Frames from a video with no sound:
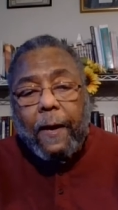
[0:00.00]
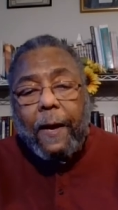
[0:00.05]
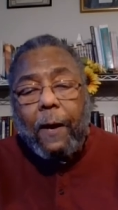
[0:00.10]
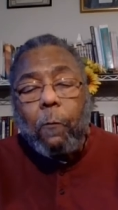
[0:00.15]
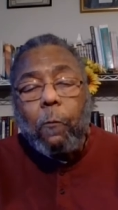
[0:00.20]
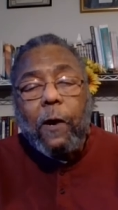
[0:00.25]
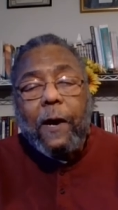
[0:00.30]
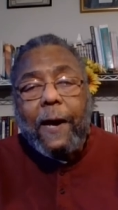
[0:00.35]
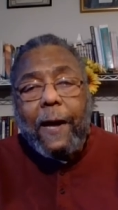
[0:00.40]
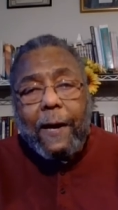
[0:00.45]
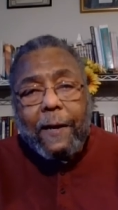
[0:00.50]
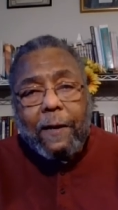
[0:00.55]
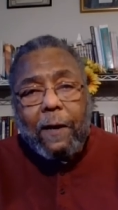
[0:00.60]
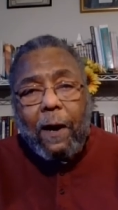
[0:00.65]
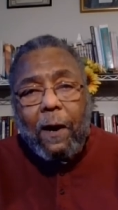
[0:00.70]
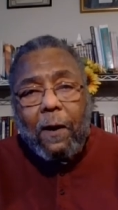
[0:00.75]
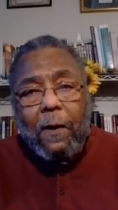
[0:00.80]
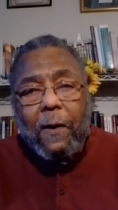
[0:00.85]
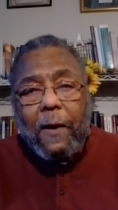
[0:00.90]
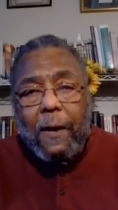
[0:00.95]
in what I
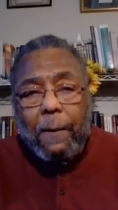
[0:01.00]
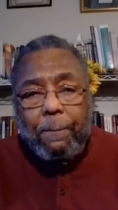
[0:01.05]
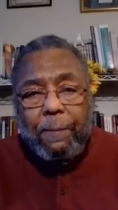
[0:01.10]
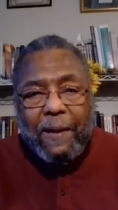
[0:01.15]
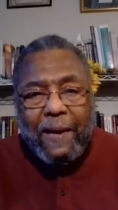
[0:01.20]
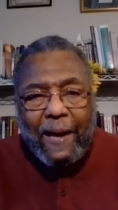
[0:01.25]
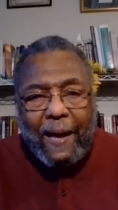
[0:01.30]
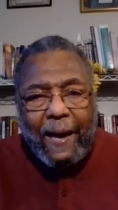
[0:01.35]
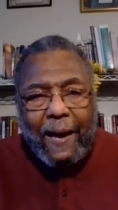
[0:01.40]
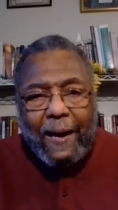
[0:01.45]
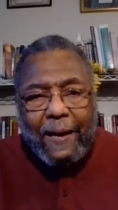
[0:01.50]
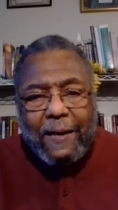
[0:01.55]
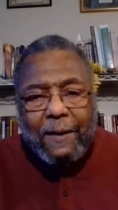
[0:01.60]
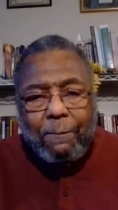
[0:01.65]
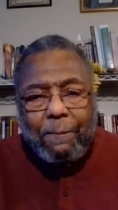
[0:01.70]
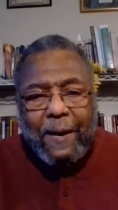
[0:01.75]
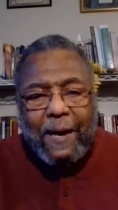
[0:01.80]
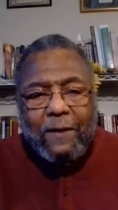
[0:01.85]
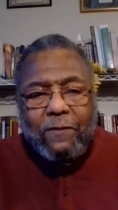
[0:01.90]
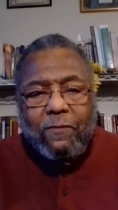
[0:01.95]
call applied
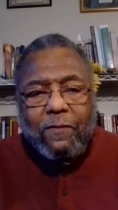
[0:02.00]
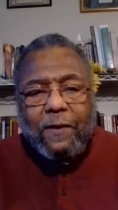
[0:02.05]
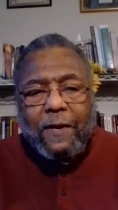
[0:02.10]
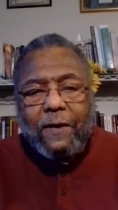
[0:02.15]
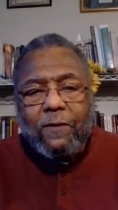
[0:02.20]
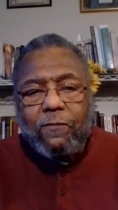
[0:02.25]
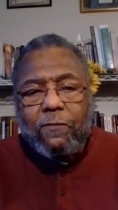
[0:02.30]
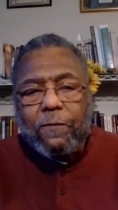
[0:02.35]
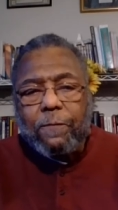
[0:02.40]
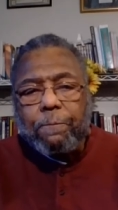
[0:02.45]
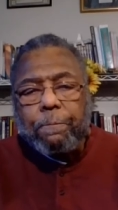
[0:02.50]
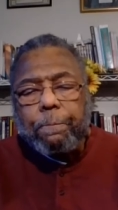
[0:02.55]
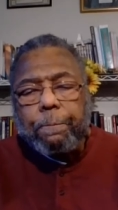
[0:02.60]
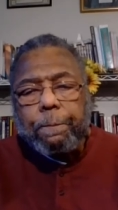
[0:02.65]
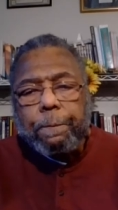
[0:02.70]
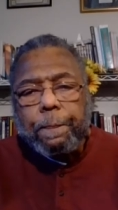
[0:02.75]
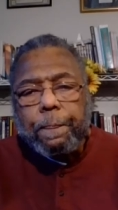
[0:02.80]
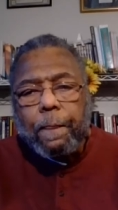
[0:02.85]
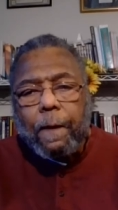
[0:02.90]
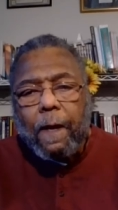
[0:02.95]
imagination.
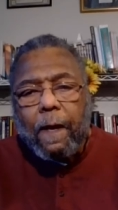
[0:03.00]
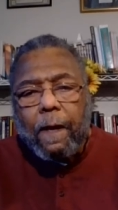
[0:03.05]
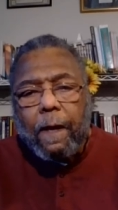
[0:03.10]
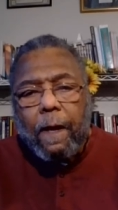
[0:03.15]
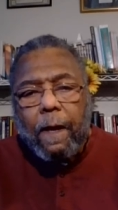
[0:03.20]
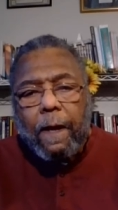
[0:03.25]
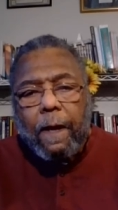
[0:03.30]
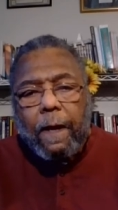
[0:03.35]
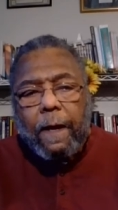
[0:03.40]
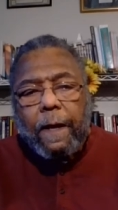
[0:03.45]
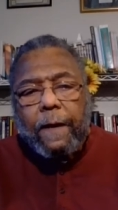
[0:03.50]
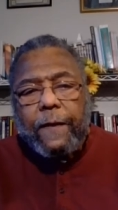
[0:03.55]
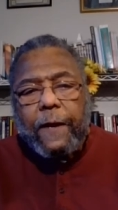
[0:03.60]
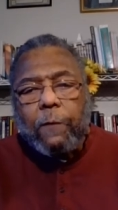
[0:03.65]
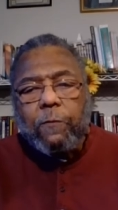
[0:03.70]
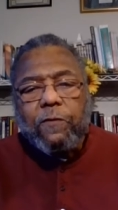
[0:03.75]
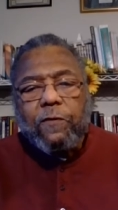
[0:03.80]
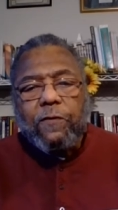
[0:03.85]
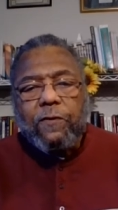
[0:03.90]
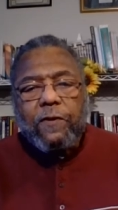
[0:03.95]
There
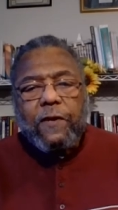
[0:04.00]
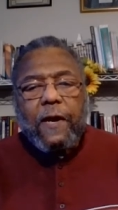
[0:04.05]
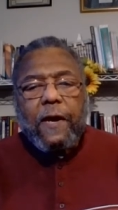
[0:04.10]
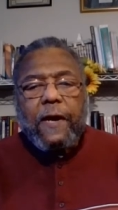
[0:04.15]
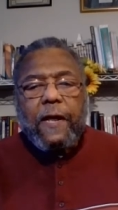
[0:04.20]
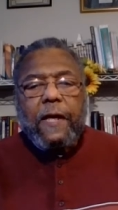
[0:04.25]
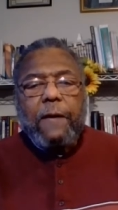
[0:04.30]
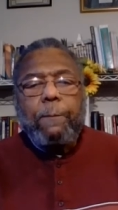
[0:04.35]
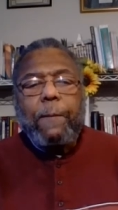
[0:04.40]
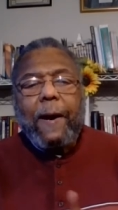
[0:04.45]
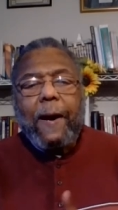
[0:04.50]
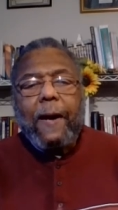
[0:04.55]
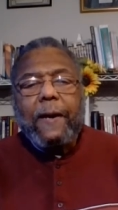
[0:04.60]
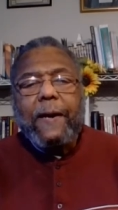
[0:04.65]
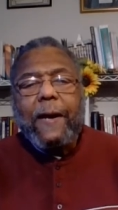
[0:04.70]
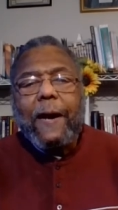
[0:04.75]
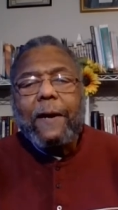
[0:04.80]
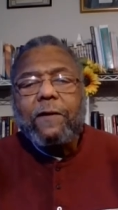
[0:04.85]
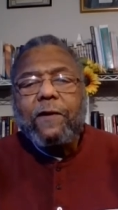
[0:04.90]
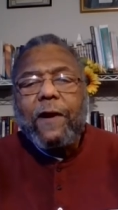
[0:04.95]
was a study by
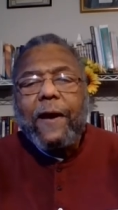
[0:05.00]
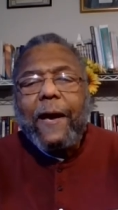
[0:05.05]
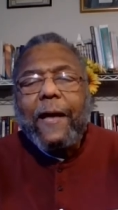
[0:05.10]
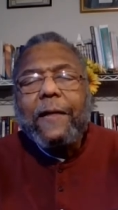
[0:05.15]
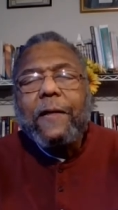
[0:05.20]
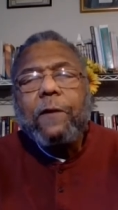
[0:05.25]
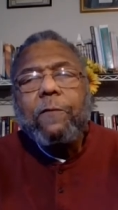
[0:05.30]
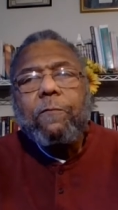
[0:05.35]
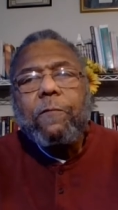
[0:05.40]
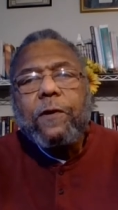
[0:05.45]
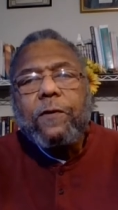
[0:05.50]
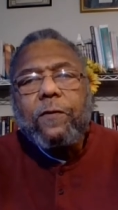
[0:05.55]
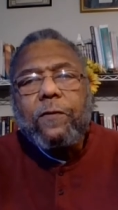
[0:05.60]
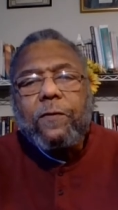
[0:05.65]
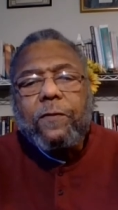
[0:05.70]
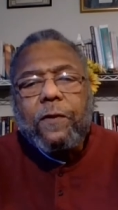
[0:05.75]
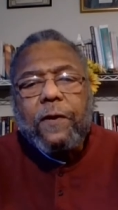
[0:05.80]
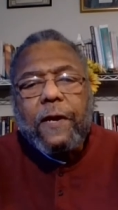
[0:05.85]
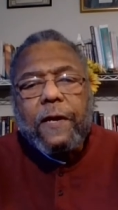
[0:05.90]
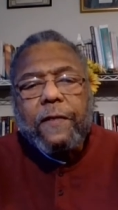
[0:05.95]
Dr. Alan
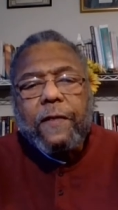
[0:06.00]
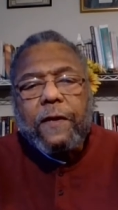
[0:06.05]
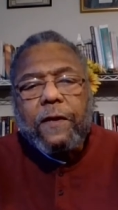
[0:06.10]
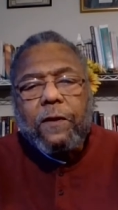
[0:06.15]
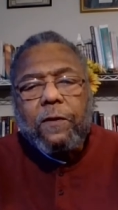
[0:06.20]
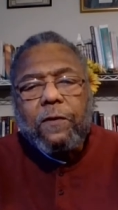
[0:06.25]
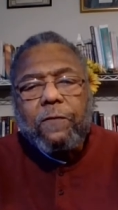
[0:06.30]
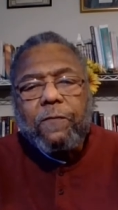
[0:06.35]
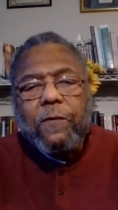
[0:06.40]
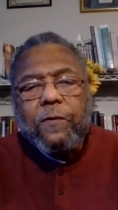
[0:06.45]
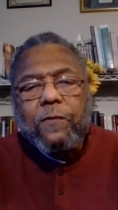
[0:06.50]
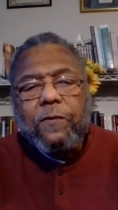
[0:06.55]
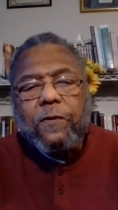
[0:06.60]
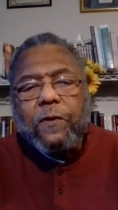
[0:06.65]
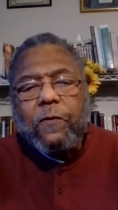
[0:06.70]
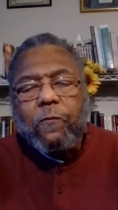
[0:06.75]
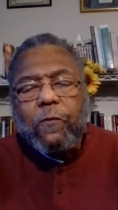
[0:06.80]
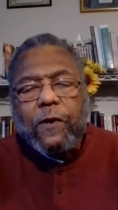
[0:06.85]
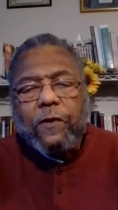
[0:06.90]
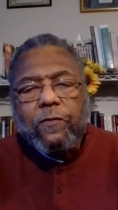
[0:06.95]
Richardson at the University
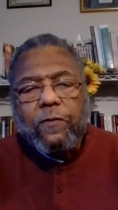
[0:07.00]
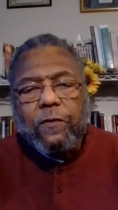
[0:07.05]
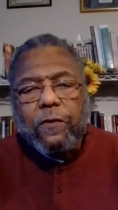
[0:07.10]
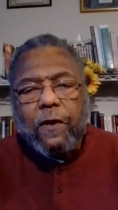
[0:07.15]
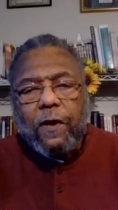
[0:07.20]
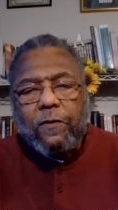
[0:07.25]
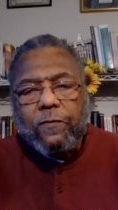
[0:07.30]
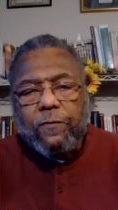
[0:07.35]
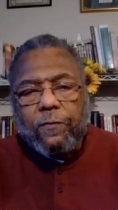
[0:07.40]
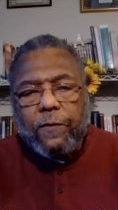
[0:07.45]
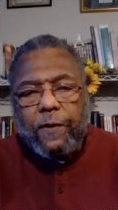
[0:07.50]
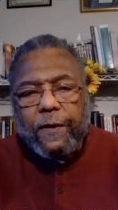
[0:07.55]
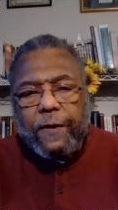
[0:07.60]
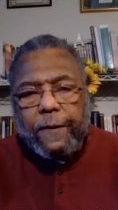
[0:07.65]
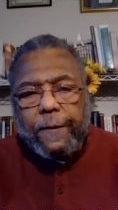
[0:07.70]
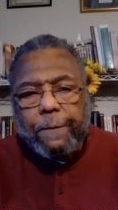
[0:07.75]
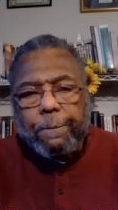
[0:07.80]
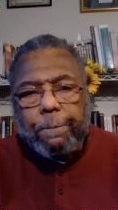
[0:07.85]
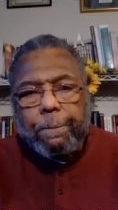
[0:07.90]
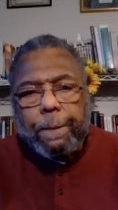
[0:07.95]
of Western
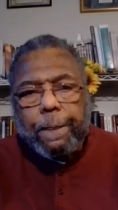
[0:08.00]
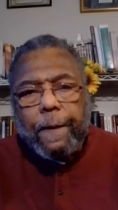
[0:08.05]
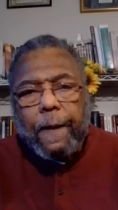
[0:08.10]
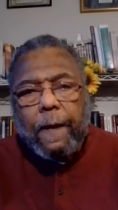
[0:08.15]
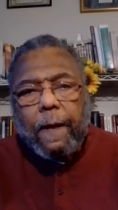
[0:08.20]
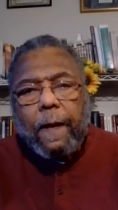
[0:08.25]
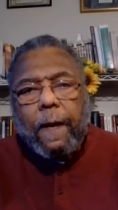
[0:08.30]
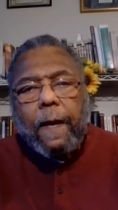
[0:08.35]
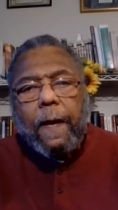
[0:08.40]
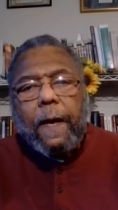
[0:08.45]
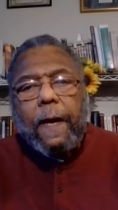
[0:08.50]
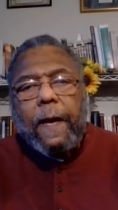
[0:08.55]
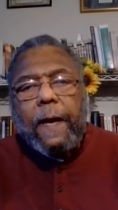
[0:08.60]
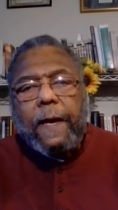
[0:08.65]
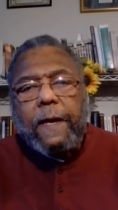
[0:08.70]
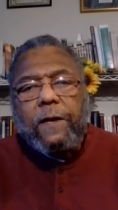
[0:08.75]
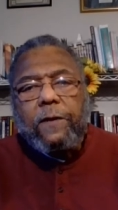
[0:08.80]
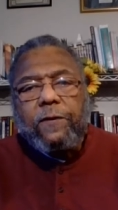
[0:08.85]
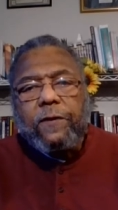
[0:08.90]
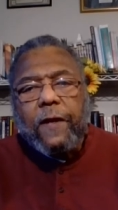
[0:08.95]
Australia.
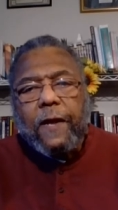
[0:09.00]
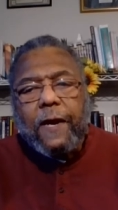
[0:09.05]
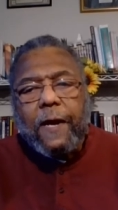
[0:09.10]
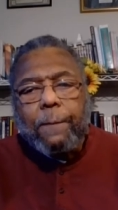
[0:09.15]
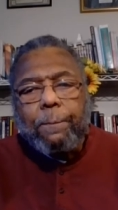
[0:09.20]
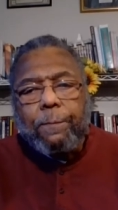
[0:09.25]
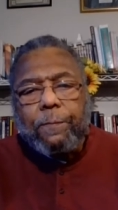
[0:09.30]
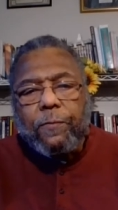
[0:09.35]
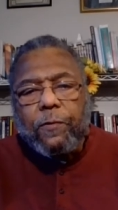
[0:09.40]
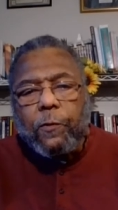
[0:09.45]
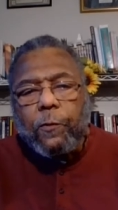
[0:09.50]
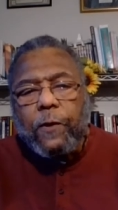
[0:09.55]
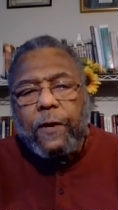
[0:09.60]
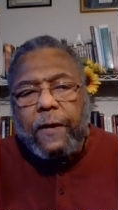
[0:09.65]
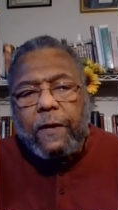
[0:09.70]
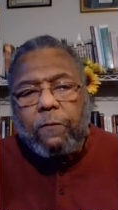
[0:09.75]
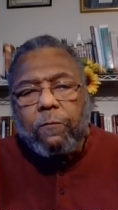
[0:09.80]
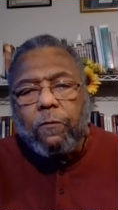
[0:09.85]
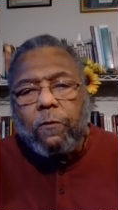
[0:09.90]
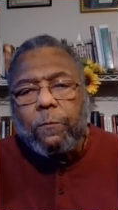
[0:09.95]
He set up
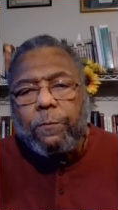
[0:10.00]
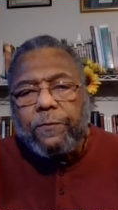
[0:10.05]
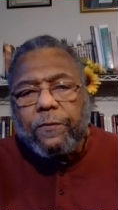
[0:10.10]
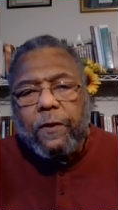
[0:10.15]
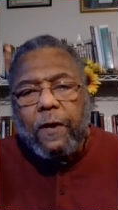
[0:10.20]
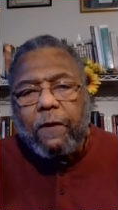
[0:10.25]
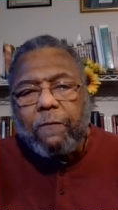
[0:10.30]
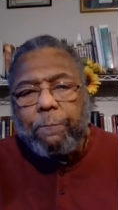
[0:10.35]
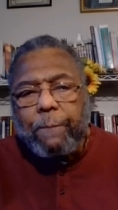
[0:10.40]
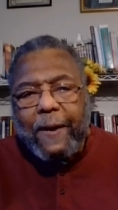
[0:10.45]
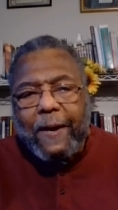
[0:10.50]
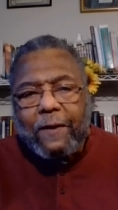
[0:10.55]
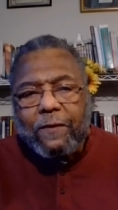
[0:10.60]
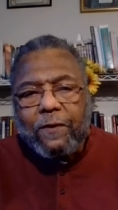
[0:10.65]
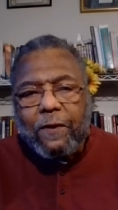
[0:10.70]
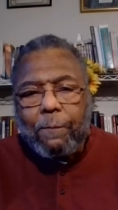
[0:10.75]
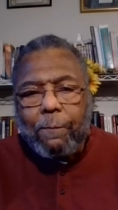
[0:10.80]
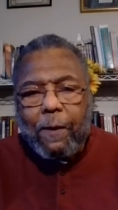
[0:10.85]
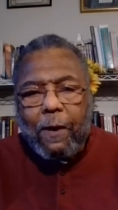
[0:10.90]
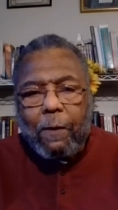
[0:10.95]
3 groups of
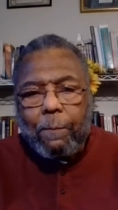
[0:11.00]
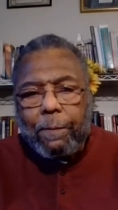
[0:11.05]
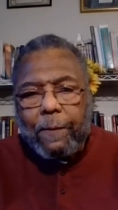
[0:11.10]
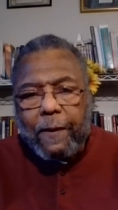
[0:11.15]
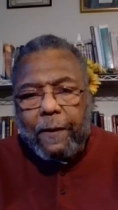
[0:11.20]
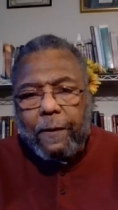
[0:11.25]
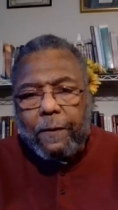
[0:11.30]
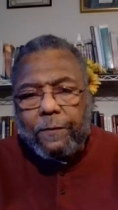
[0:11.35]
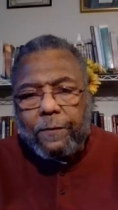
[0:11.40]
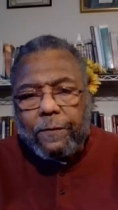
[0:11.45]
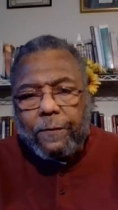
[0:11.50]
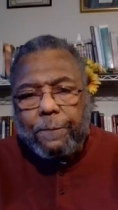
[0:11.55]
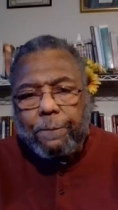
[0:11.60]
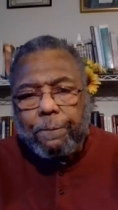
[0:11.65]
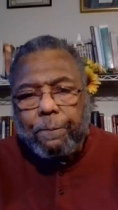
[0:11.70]
basketball players.